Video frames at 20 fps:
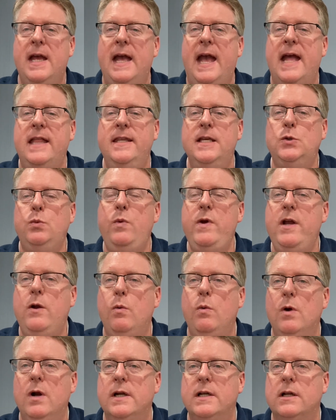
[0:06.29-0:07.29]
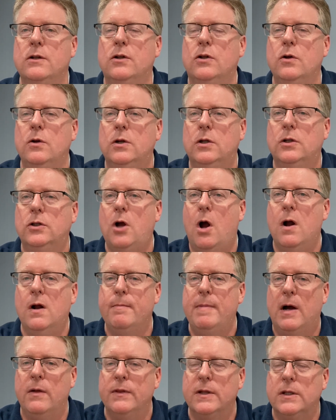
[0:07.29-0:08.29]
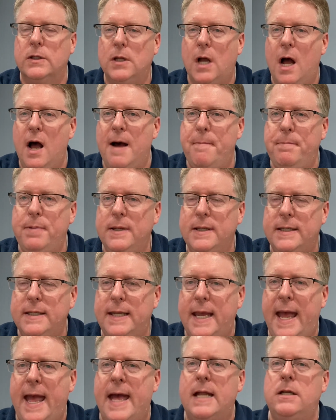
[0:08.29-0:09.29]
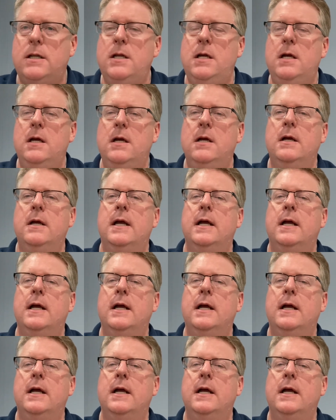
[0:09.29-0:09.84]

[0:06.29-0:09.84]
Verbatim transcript: and this week we're going to talk about the top ten